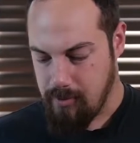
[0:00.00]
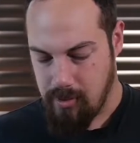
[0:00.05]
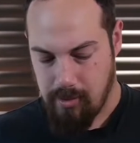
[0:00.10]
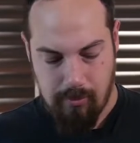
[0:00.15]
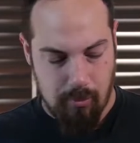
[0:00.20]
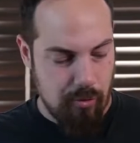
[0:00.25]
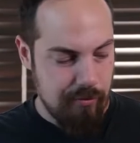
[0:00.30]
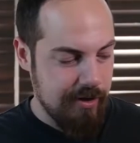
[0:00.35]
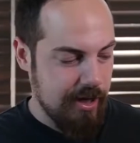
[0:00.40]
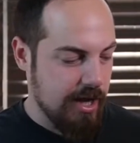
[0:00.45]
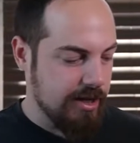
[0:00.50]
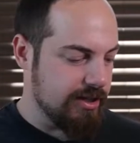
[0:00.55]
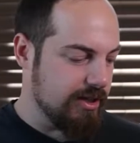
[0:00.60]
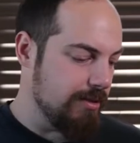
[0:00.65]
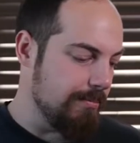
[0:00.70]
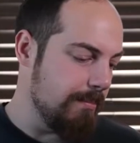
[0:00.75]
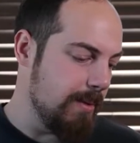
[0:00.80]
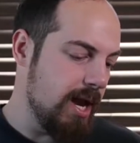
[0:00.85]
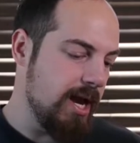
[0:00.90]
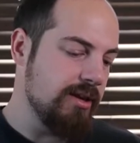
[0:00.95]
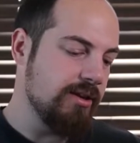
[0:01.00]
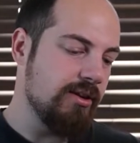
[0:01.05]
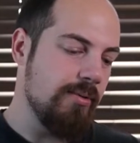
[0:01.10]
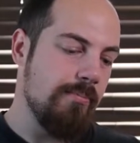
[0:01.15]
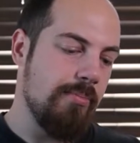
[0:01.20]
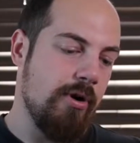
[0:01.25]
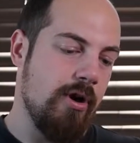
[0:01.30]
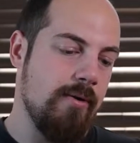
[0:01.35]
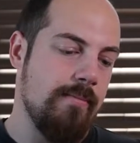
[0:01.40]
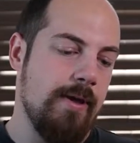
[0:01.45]
Moving on to the main
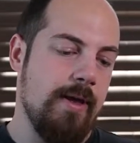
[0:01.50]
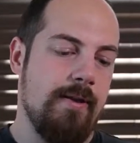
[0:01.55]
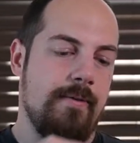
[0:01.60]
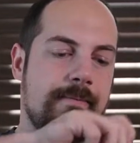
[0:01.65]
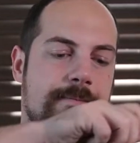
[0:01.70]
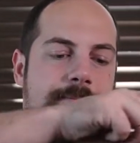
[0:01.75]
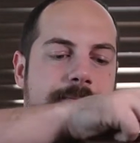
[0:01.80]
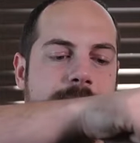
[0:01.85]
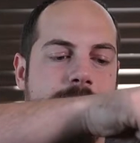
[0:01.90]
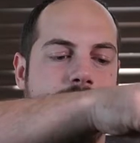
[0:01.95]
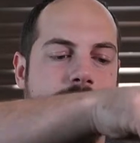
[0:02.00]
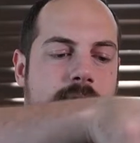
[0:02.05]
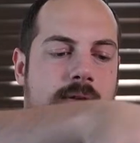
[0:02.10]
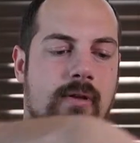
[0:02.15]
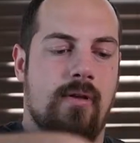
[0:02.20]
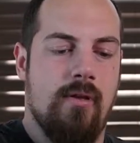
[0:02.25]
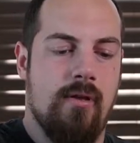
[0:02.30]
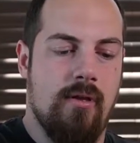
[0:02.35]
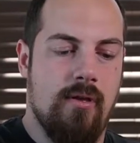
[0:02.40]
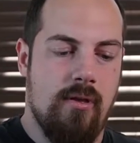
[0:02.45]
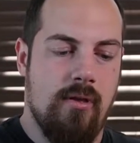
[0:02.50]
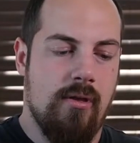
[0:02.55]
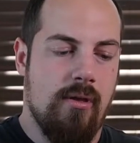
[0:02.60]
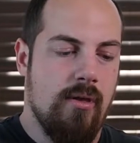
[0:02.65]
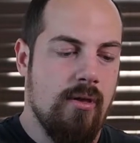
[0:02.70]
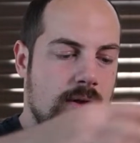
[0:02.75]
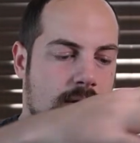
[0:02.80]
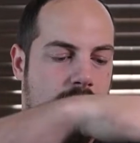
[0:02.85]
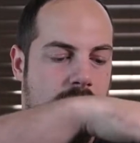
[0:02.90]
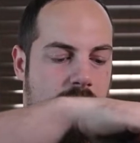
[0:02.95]
compartment,
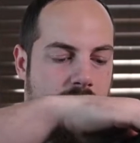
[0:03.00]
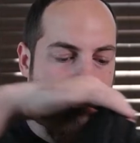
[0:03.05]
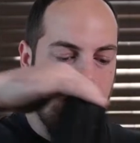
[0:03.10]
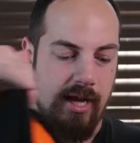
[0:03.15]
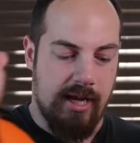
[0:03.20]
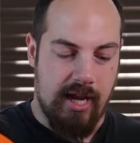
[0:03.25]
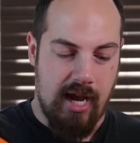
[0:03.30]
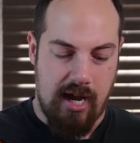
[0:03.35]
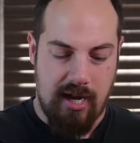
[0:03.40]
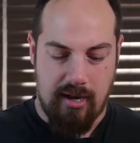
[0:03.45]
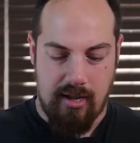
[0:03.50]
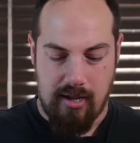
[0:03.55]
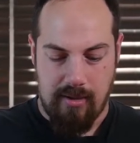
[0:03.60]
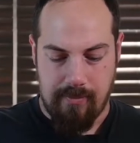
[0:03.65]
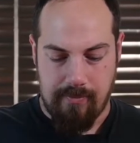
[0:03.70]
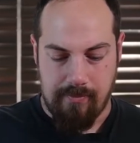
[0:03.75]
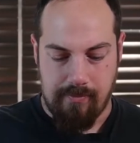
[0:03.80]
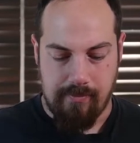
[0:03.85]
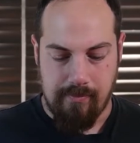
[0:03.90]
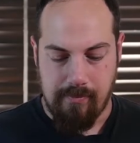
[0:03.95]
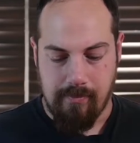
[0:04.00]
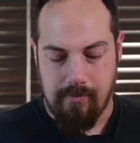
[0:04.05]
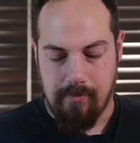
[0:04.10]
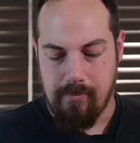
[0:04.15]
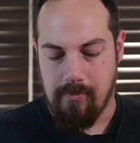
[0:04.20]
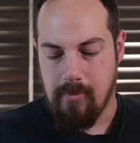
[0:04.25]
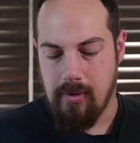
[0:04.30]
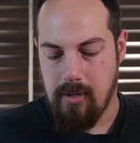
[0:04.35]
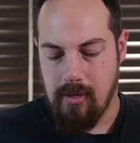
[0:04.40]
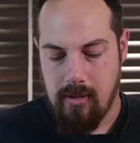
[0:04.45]
I kind of
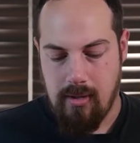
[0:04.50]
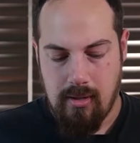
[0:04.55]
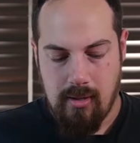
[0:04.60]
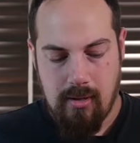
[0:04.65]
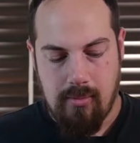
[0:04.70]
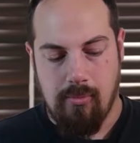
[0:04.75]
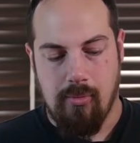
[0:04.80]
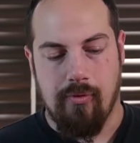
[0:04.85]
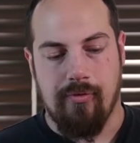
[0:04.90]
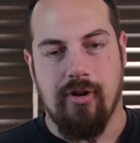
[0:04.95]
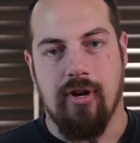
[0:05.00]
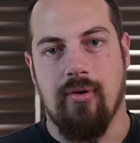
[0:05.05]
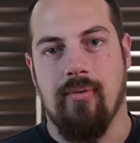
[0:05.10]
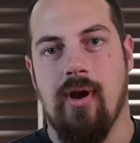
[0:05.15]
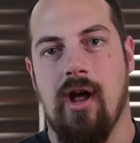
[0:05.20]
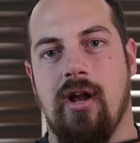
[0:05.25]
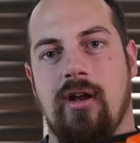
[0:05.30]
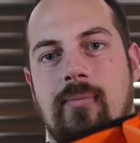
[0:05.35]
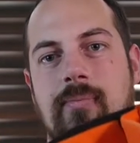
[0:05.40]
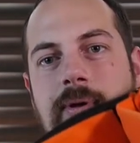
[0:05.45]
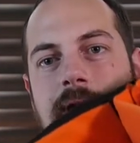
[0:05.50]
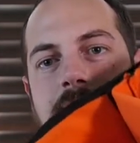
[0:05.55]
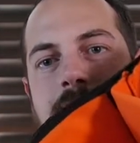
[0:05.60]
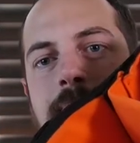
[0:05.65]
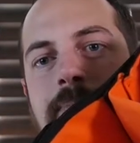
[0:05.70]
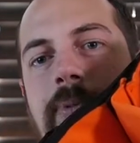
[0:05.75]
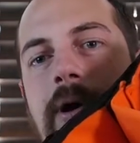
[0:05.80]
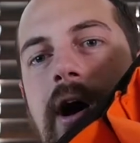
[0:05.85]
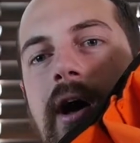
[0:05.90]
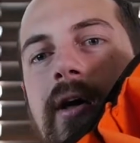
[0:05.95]
moved it around a
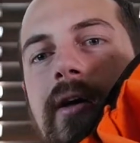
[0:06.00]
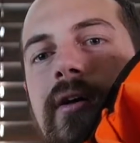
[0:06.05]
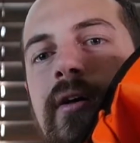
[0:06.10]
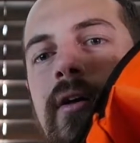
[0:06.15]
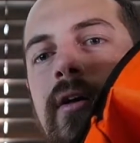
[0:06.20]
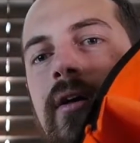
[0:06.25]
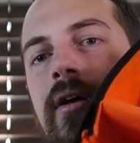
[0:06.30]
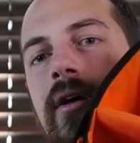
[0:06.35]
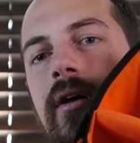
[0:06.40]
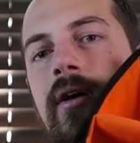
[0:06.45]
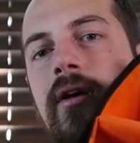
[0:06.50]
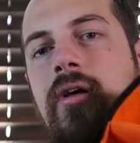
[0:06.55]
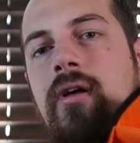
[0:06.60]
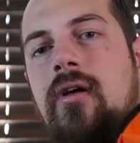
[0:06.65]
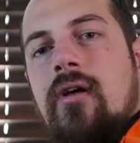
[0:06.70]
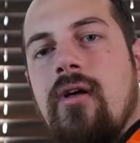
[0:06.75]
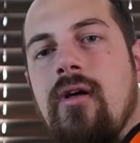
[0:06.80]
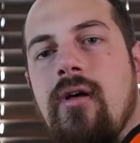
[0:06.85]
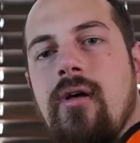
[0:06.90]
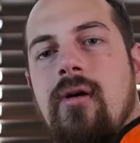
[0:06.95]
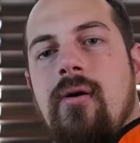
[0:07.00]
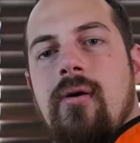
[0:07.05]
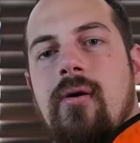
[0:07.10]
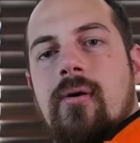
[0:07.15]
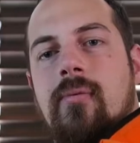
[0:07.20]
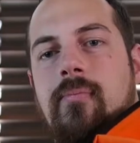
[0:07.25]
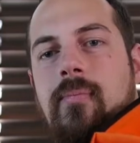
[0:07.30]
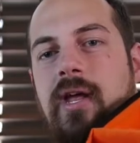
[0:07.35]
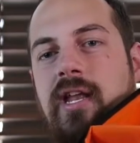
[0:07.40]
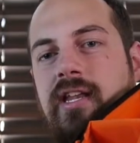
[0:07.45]
bit, but
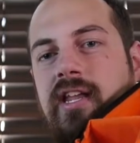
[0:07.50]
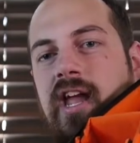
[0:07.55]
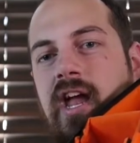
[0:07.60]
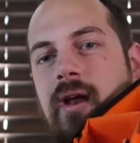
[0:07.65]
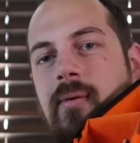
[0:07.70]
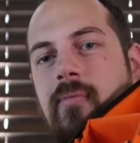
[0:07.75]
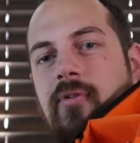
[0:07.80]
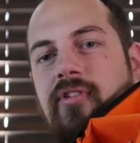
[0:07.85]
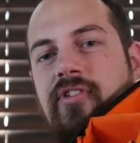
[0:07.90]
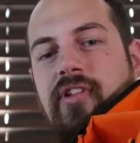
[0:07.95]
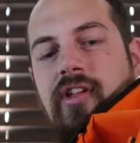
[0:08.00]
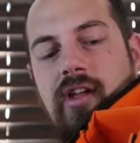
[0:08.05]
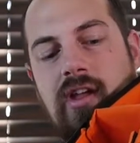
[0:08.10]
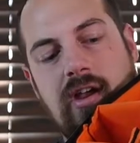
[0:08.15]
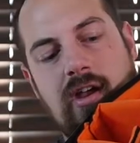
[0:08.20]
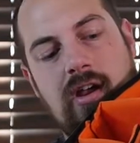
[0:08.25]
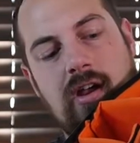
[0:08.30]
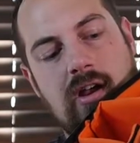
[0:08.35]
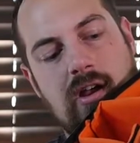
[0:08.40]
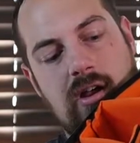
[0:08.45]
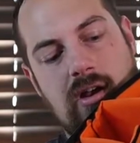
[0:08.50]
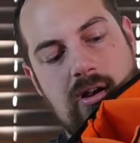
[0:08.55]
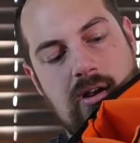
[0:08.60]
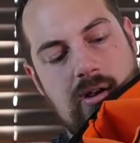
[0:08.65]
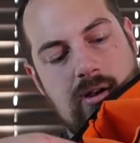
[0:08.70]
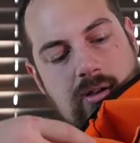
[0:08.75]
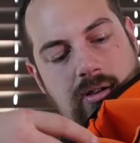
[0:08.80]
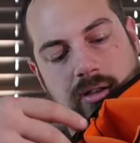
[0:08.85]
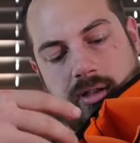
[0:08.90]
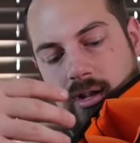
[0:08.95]
main camera's
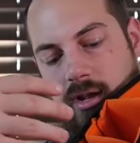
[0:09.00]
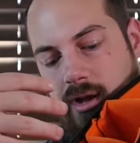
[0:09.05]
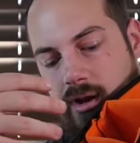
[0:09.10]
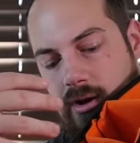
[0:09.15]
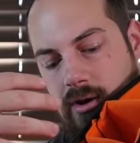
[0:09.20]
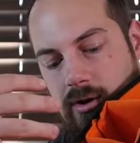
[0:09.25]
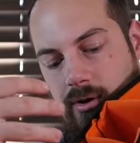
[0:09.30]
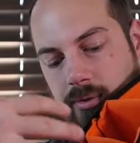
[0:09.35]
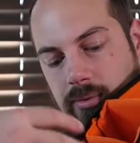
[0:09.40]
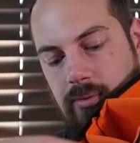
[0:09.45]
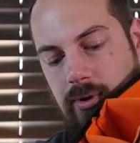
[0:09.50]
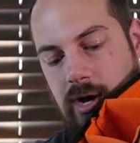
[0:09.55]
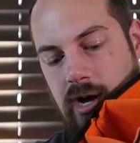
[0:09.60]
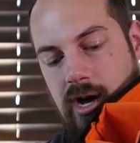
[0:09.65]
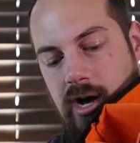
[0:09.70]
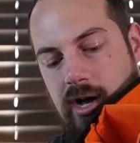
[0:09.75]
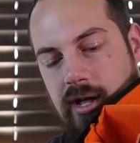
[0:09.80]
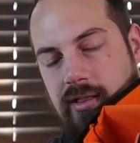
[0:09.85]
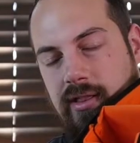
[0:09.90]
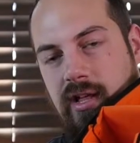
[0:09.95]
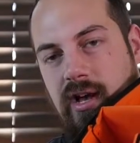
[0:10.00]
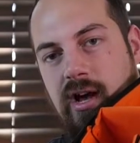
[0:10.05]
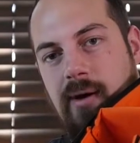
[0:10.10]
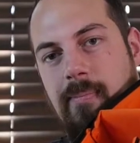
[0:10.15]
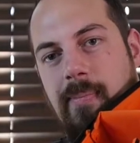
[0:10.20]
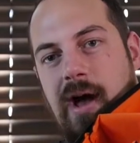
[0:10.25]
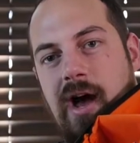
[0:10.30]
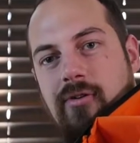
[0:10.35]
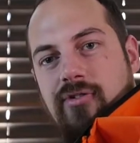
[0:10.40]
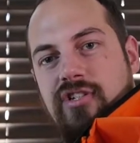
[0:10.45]
here, you know, the
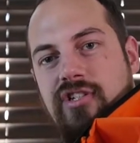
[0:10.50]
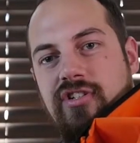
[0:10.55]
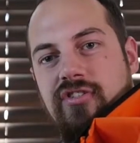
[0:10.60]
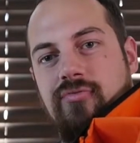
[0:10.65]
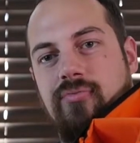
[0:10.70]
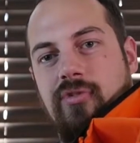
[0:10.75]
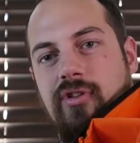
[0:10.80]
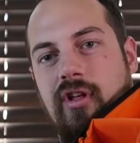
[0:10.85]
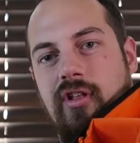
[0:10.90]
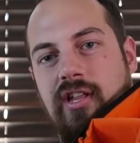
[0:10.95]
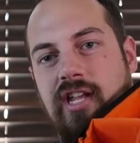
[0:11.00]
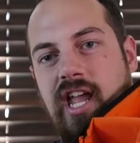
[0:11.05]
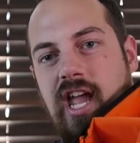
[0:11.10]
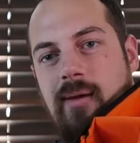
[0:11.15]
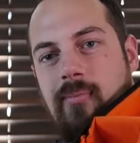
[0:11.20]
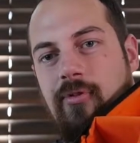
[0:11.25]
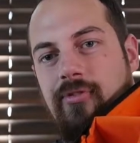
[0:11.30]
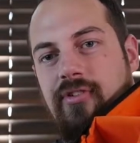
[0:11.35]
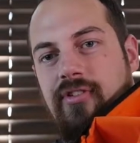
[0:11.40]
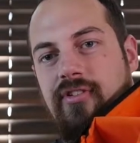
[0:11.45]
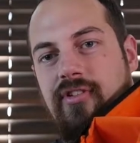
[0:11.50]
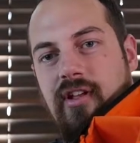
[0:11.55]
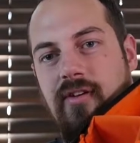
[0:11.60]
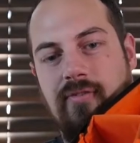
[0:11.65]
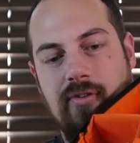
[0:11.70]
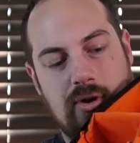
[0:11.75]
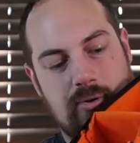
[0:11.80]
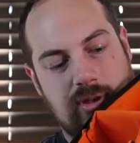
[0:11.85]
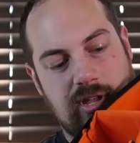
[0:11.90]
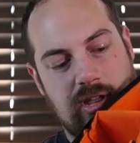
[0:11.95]
pouches with all the cables and
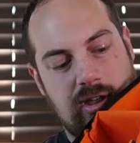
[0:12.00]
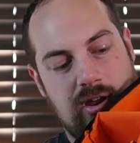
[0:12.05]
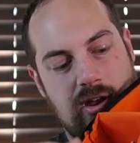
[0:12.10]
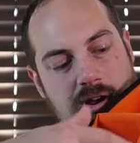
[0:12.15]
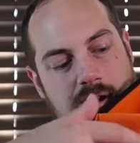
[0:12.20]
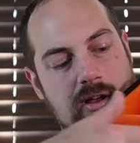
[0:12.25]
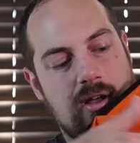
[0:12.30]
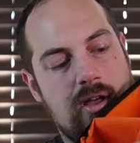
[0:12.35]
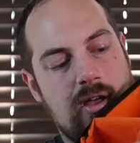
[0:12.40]
stuff go here,